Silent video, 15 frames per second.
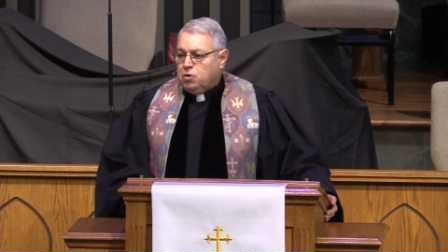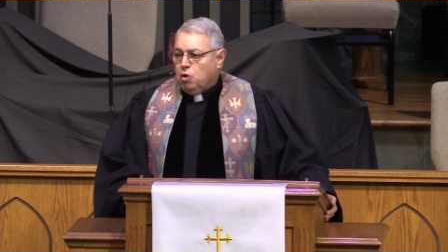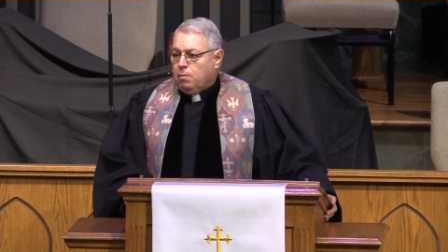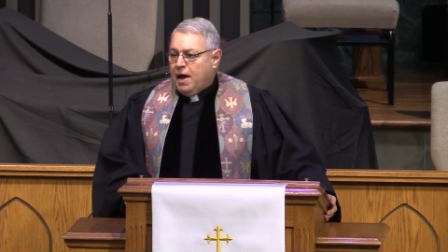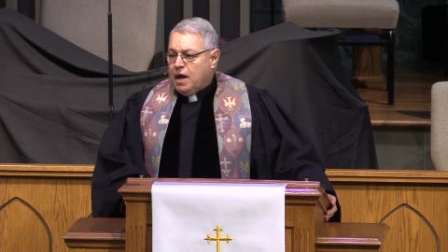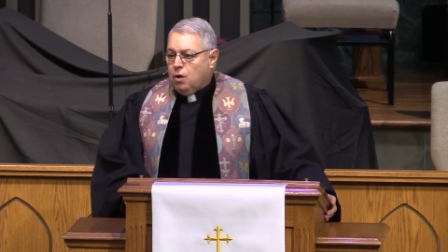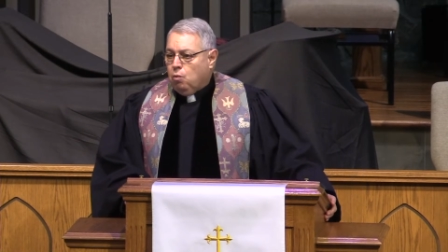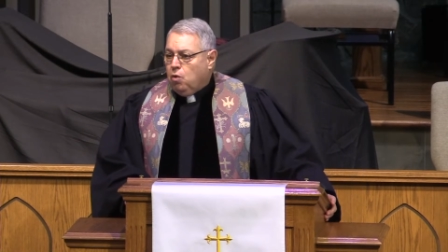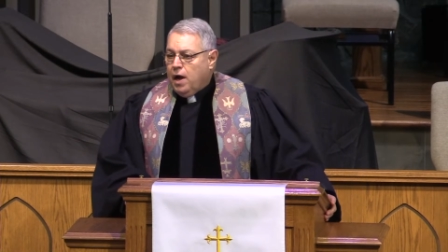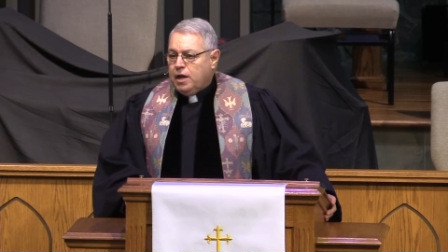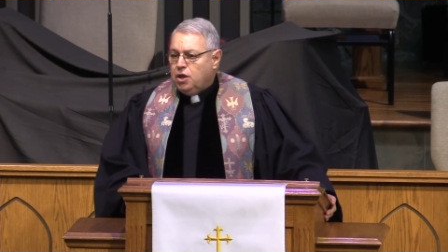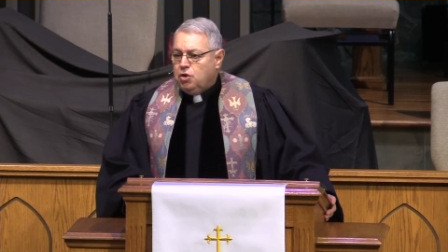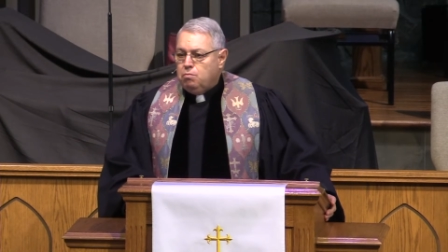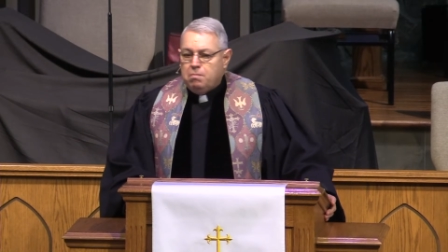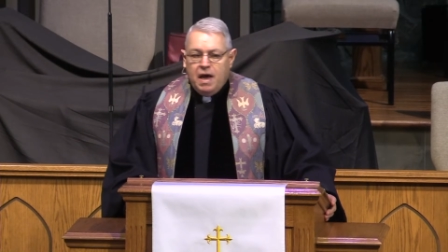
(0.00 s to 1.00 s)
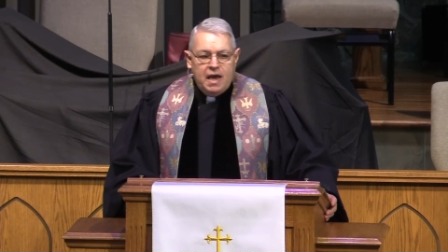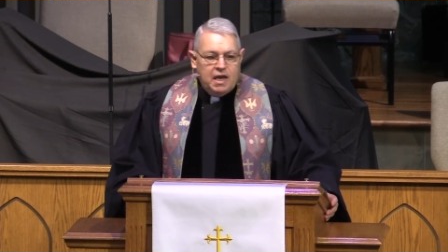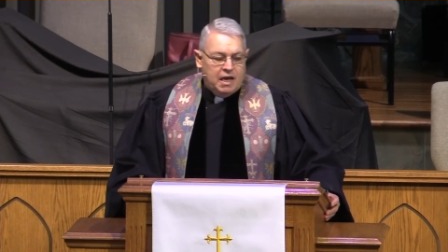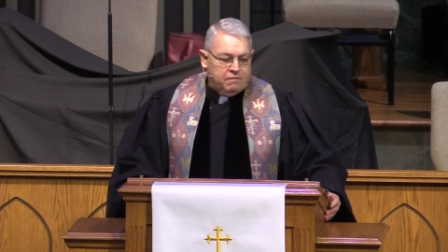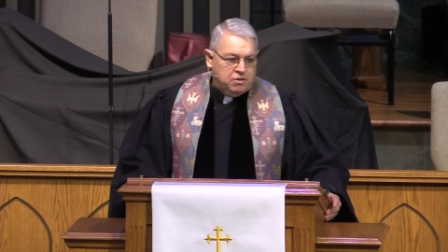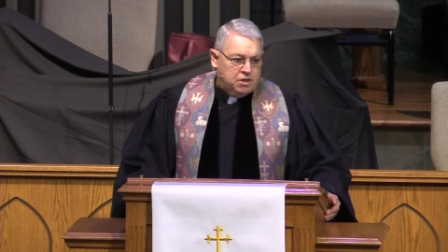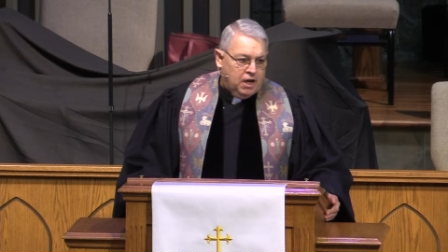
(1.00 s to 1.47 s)
no matter what you
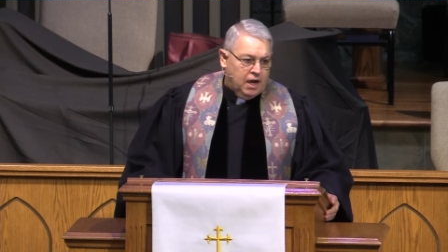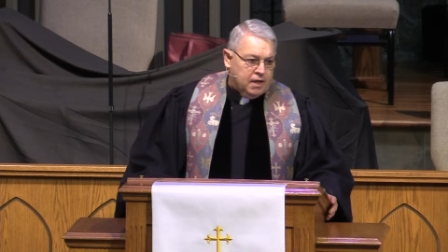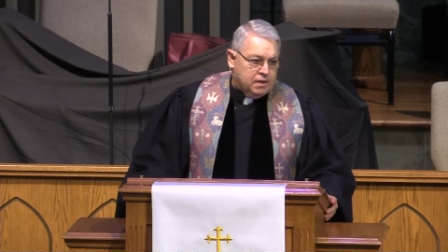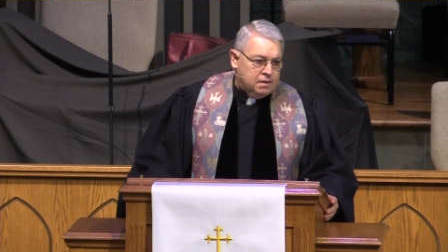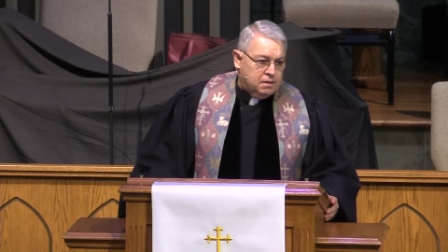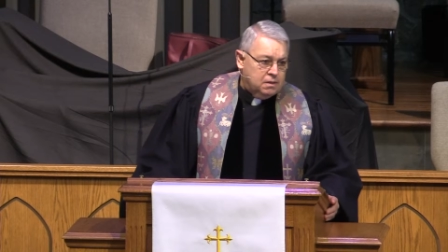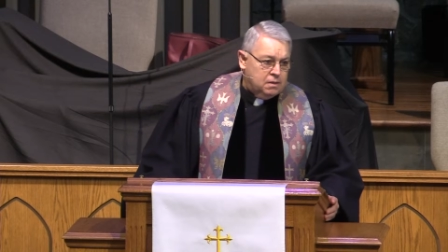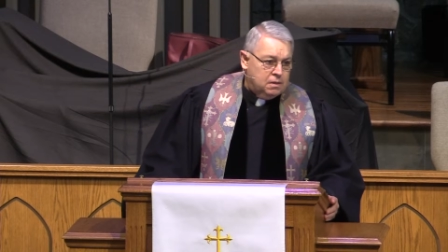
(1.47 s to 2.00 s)
may have done,